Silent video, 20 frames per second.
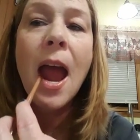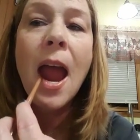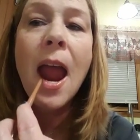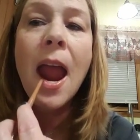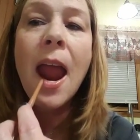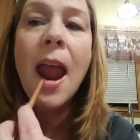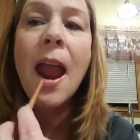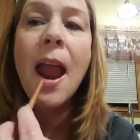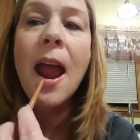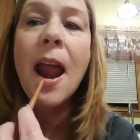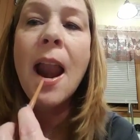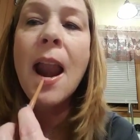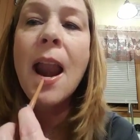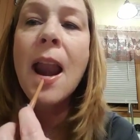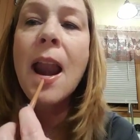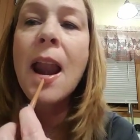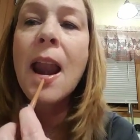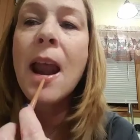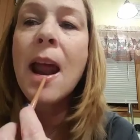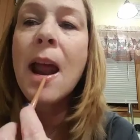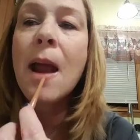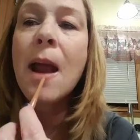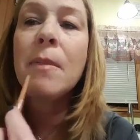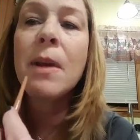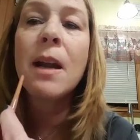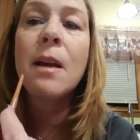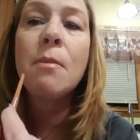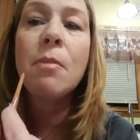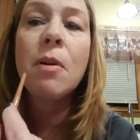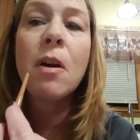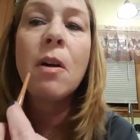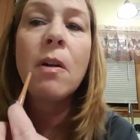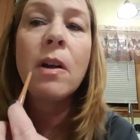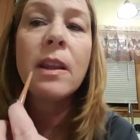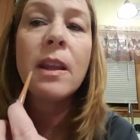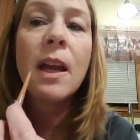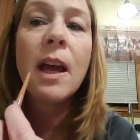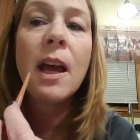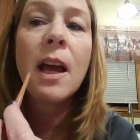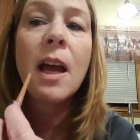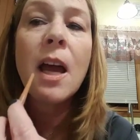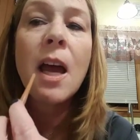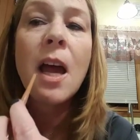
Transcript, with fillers: and I'm not a pro at the